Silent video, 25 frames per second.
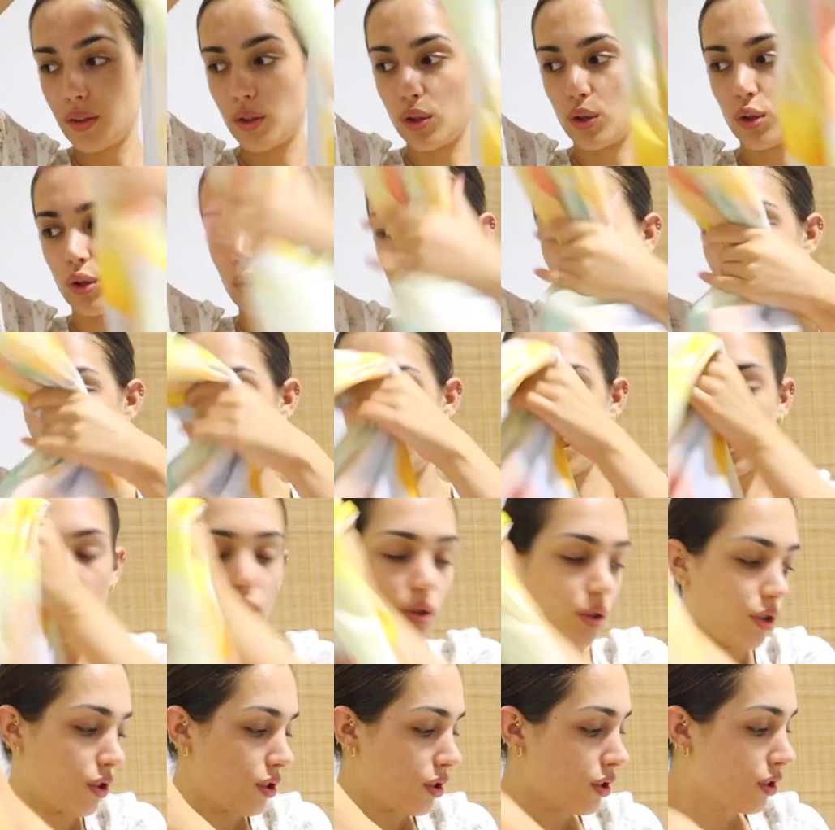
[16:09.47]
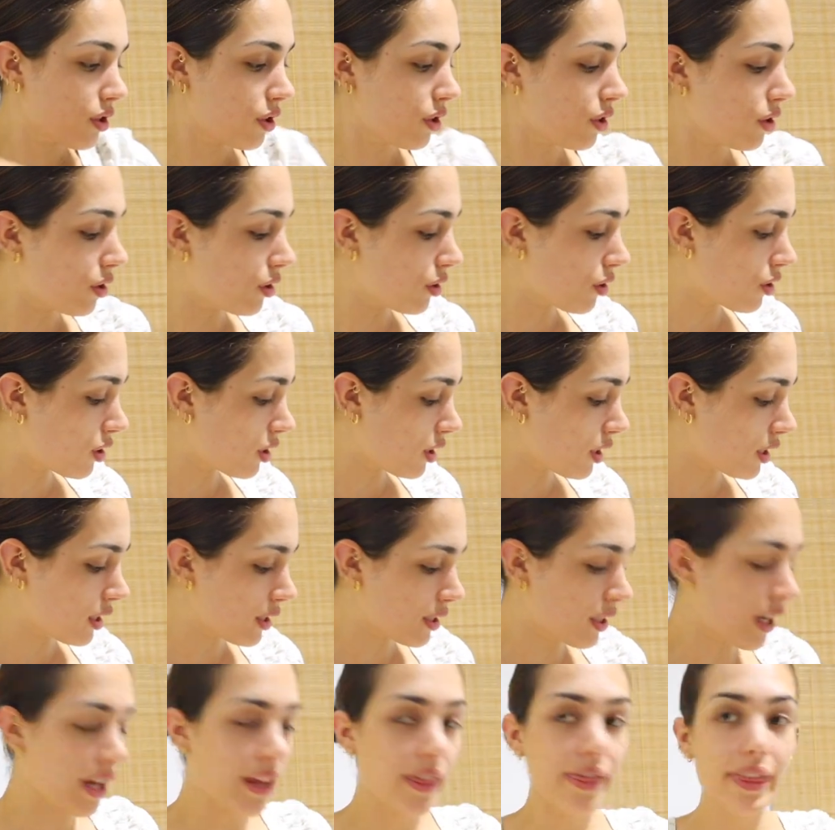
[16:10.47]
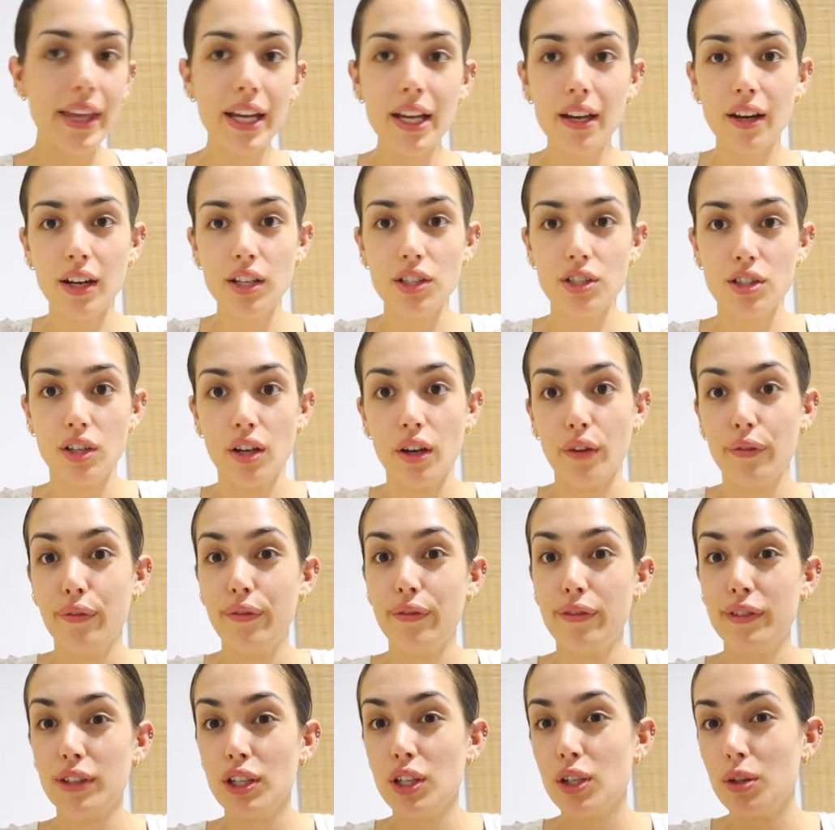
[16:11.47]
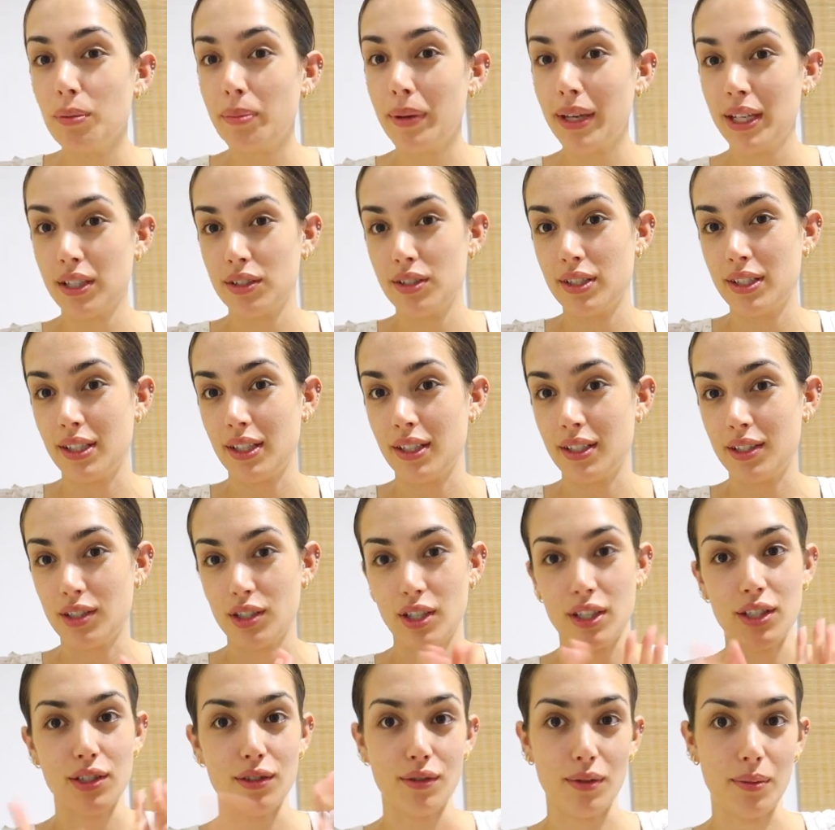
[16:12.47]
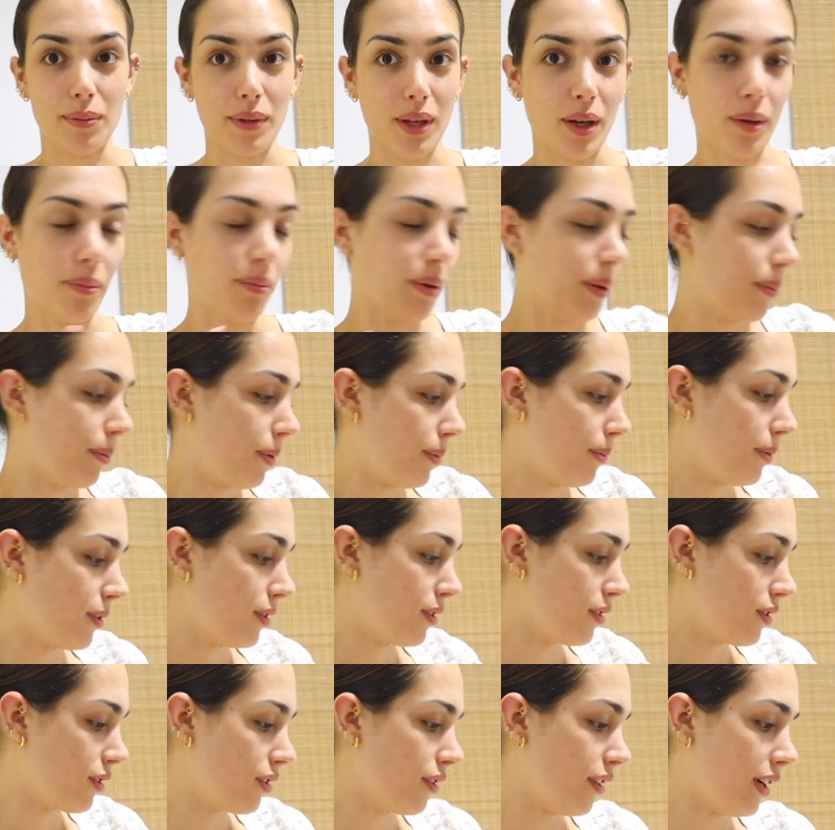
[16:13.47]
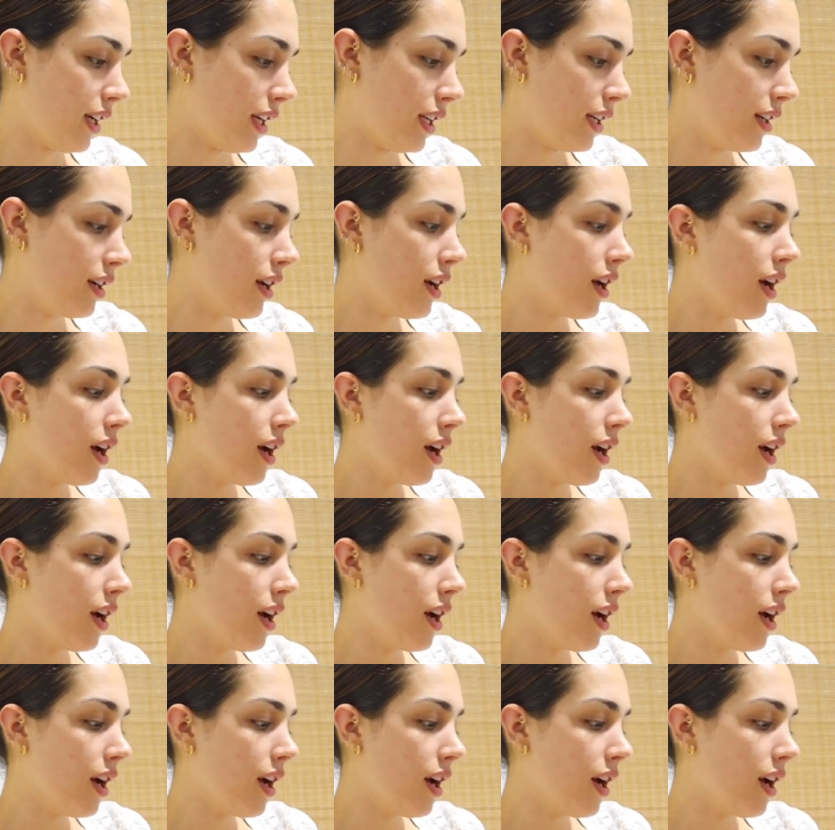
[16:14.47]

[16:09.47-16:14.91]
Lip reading: Gorgeous, gorgeous, gorgeous. I think I took a few pictures in the changing room that I'll pop up on screen.